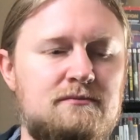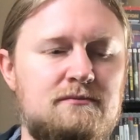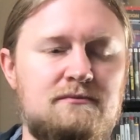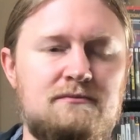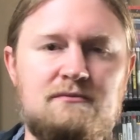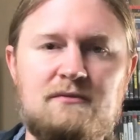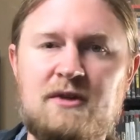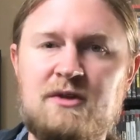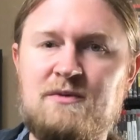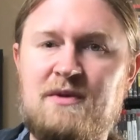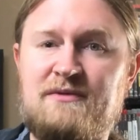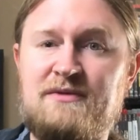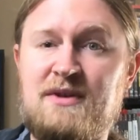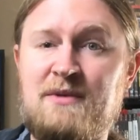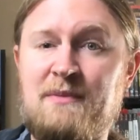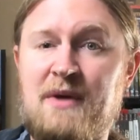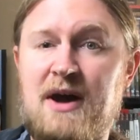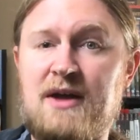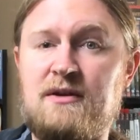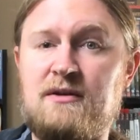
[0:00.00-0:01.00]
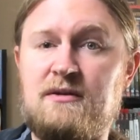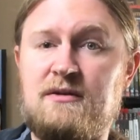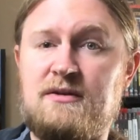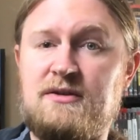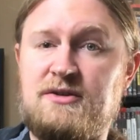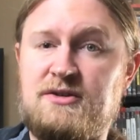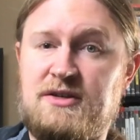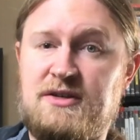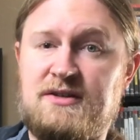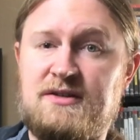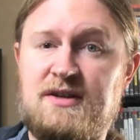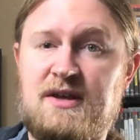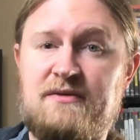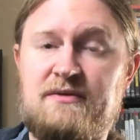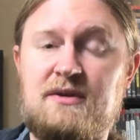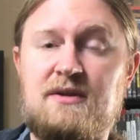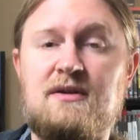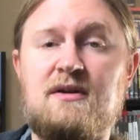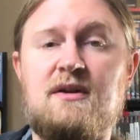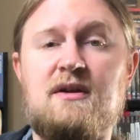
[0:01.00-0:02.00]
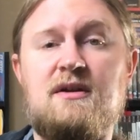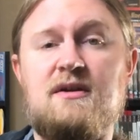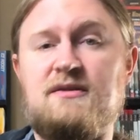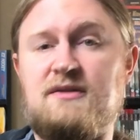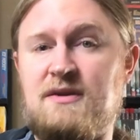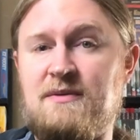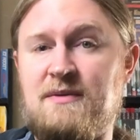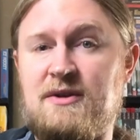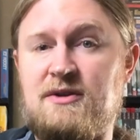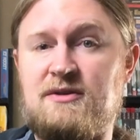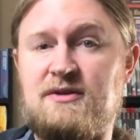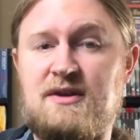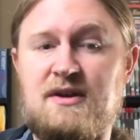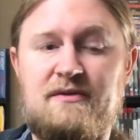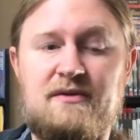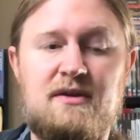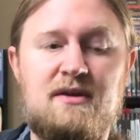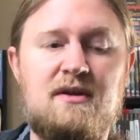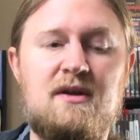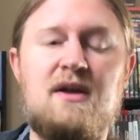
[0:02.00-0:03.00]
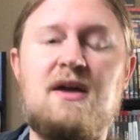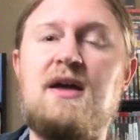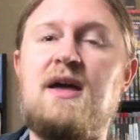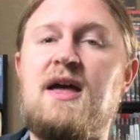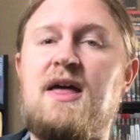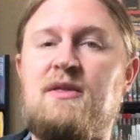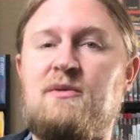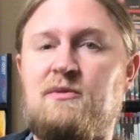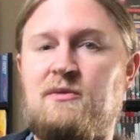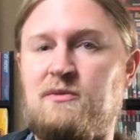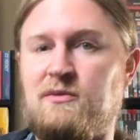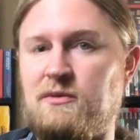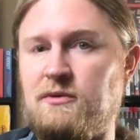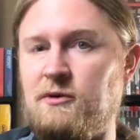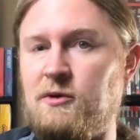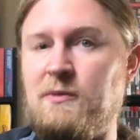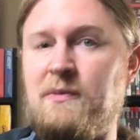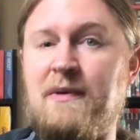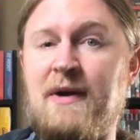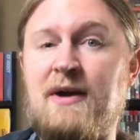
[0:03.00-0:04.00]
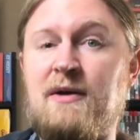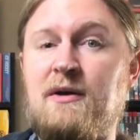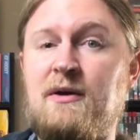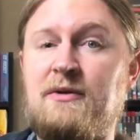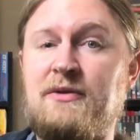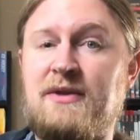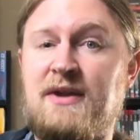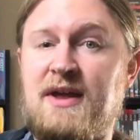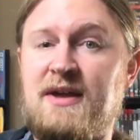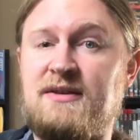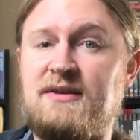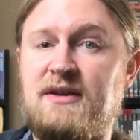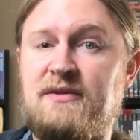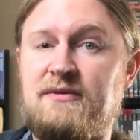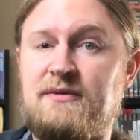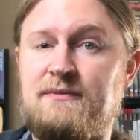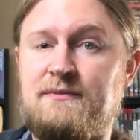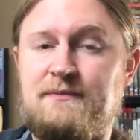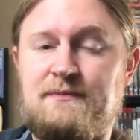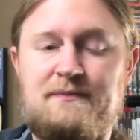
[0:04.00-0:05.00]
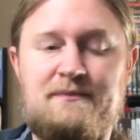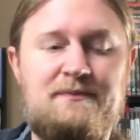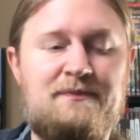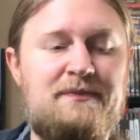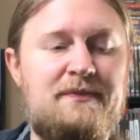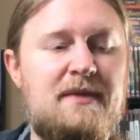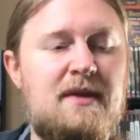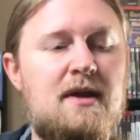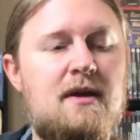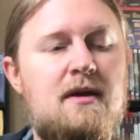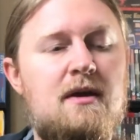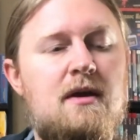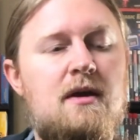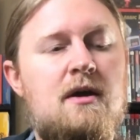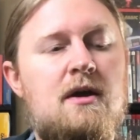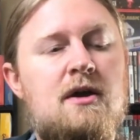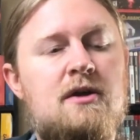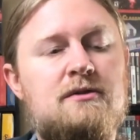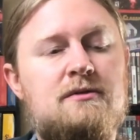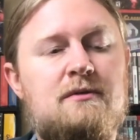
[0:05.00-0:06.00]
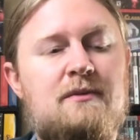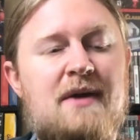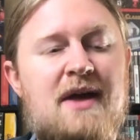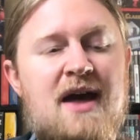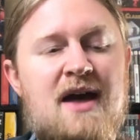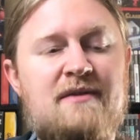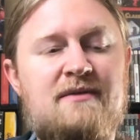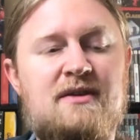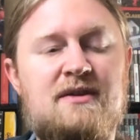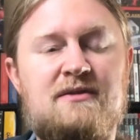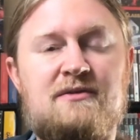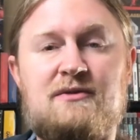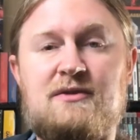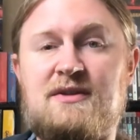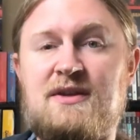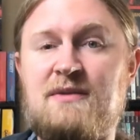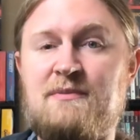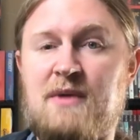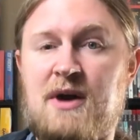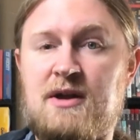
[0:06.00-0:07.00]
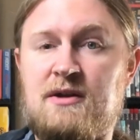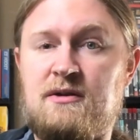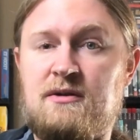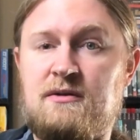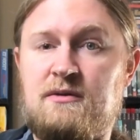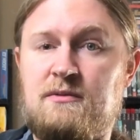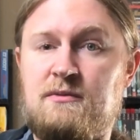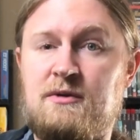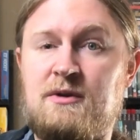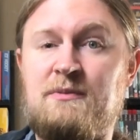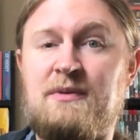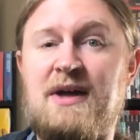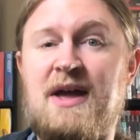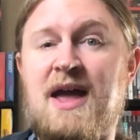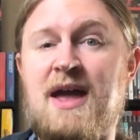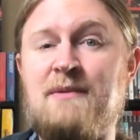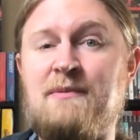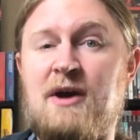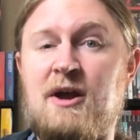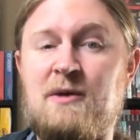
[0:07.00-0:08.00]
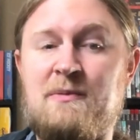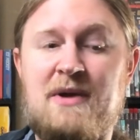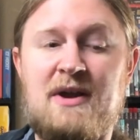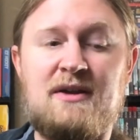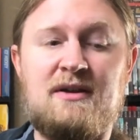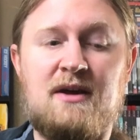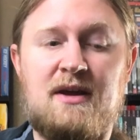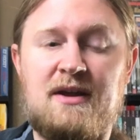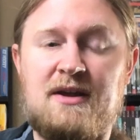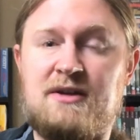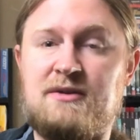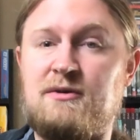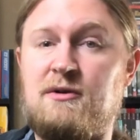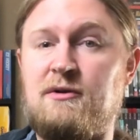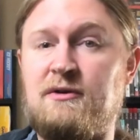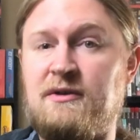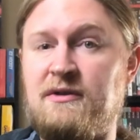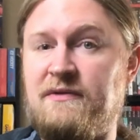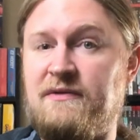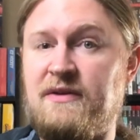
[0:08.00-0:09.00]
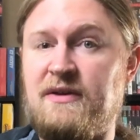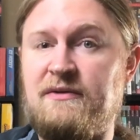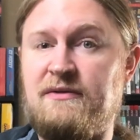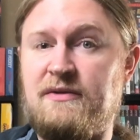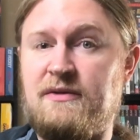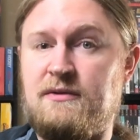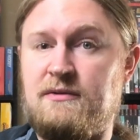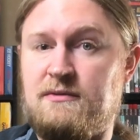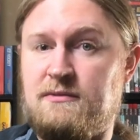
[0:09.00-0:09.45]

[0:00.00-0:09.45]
we have D minor, G7, C major 7, and we'll loop back around with an A7. So what we have is, for D minor, we're going to play A minor pentatonic, so we're going to the 5th.